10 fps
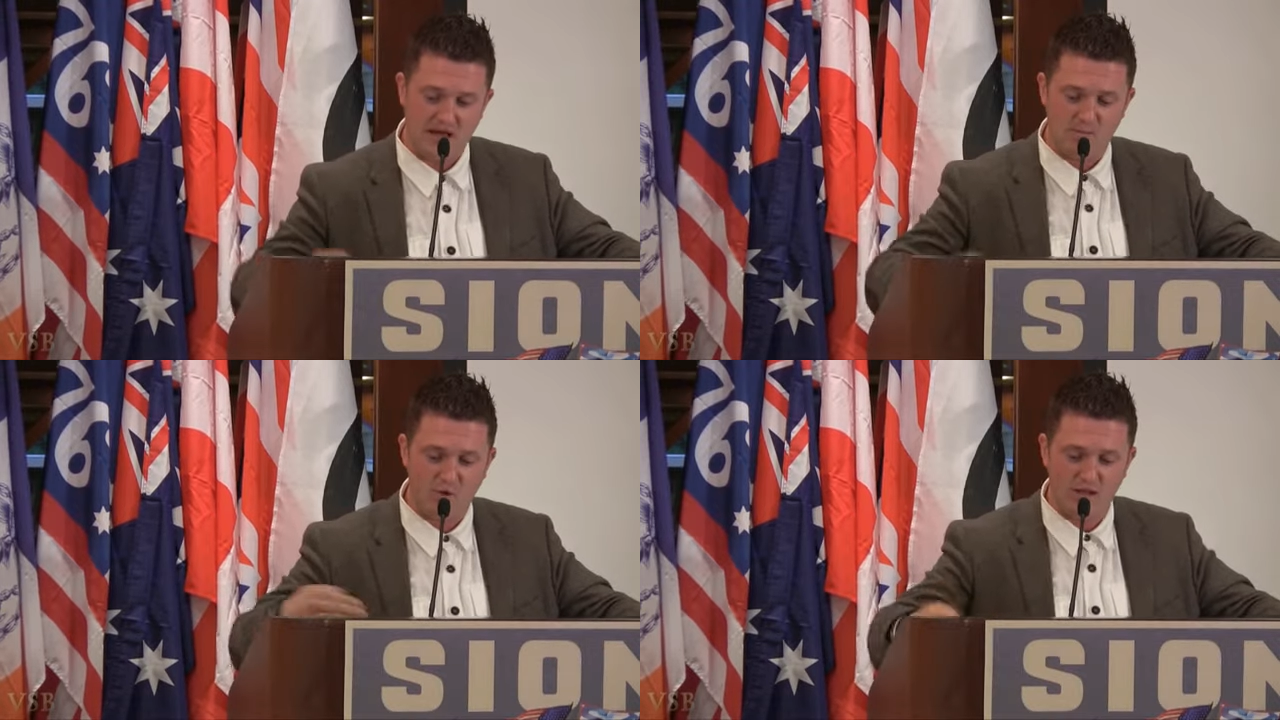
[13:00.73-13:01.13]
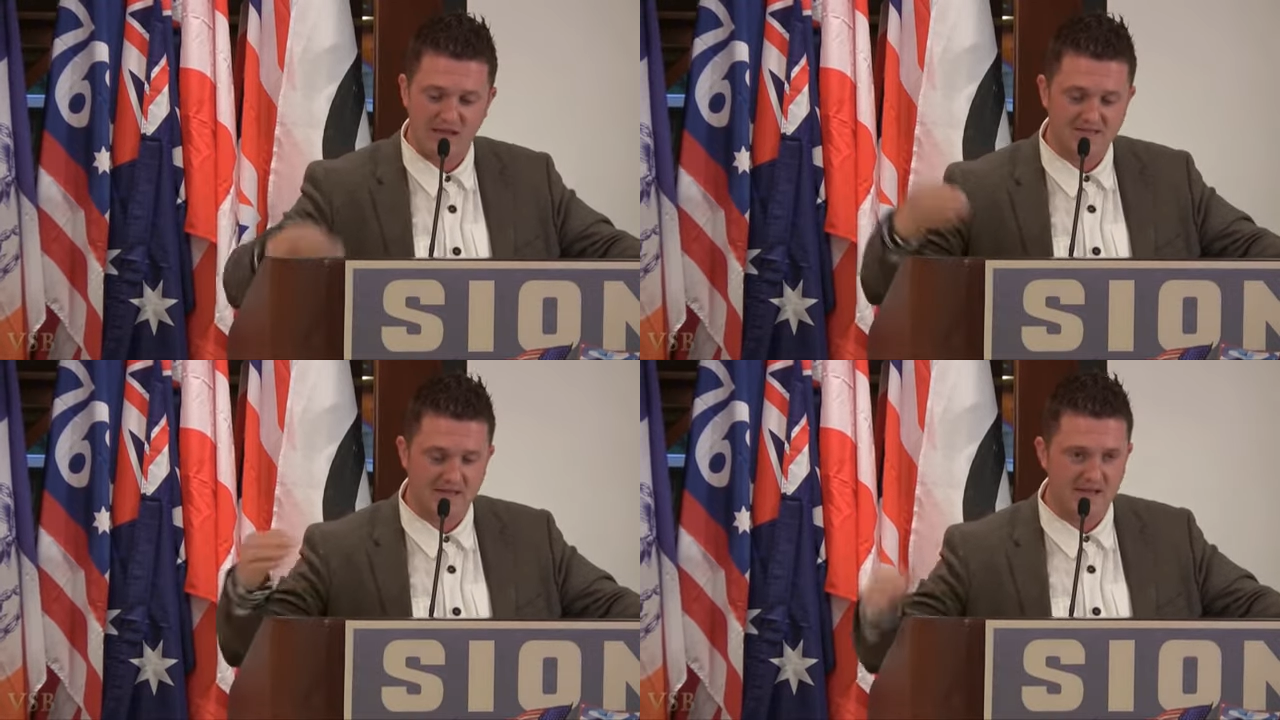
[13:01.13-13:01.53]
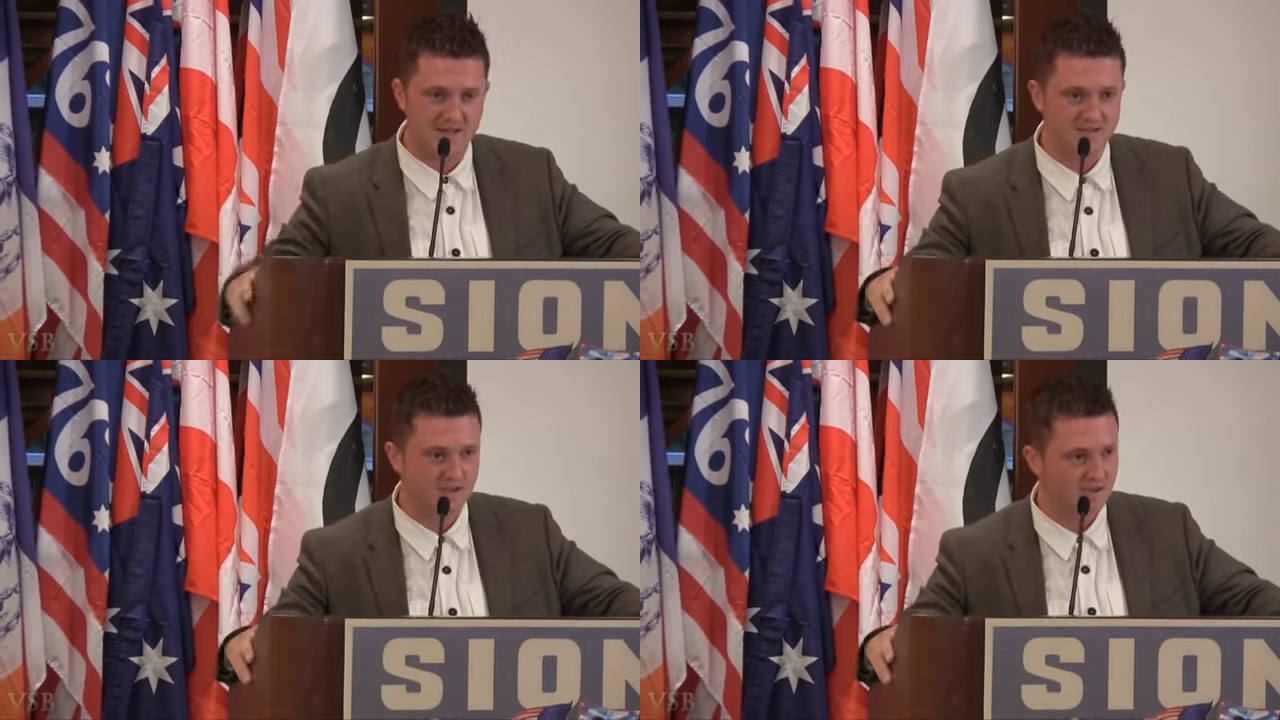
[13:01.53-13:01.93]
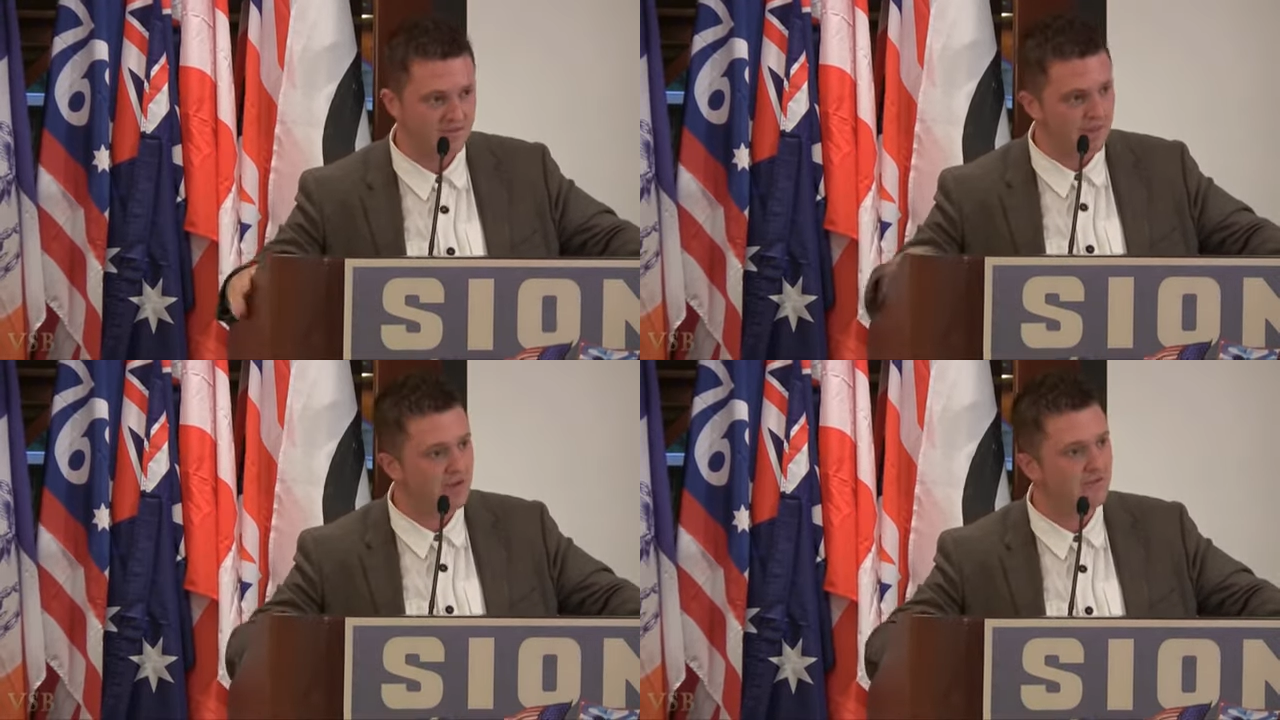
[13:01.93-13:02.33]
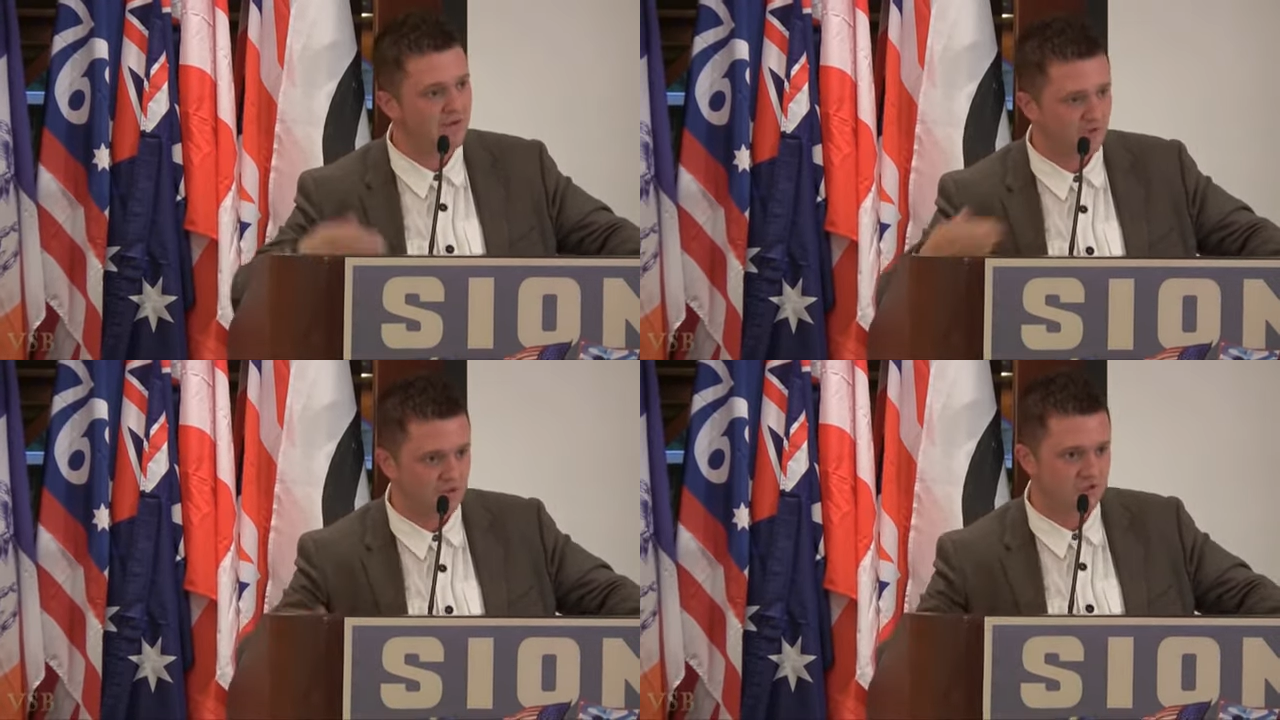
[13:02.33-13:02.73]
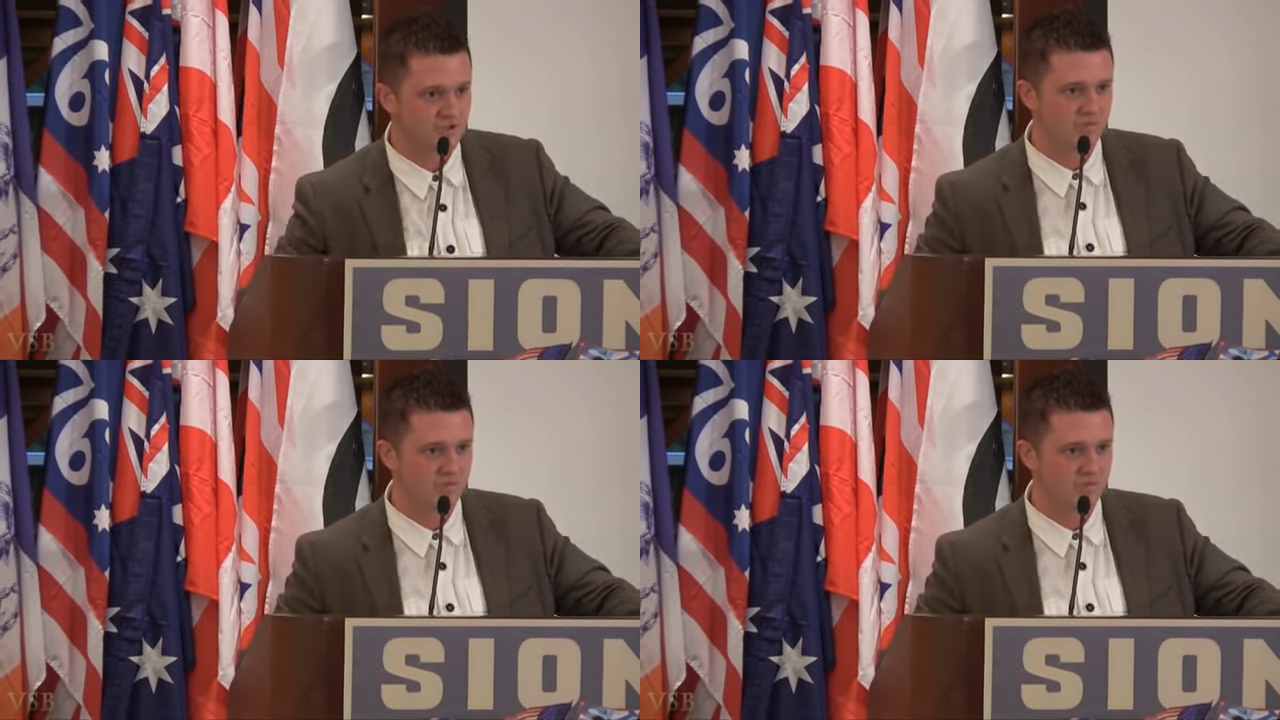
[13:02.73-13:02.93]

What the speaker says: and what lays ahead, there'd be a revolution